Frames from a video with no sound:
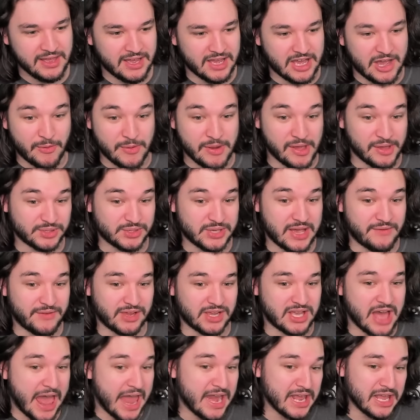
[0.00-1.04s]
And we also have a
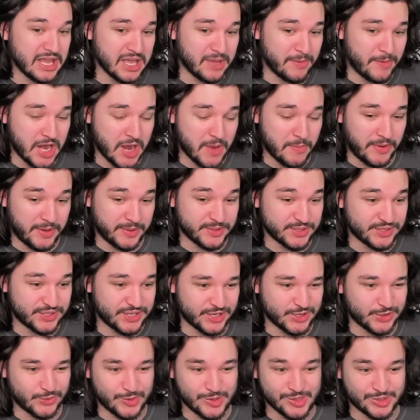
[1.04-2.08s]
cunning coming up on
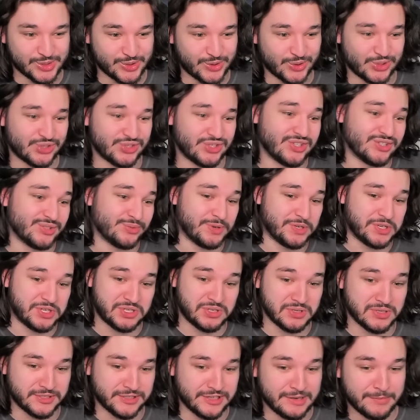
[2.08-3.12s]
6 resources, which
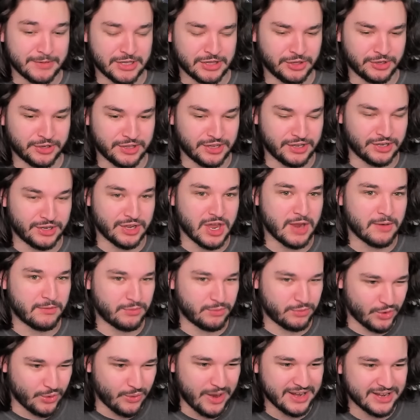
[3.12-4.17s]
is going to be looking
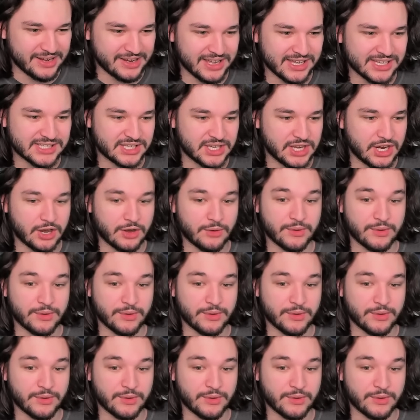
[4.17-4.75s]
quite nice here.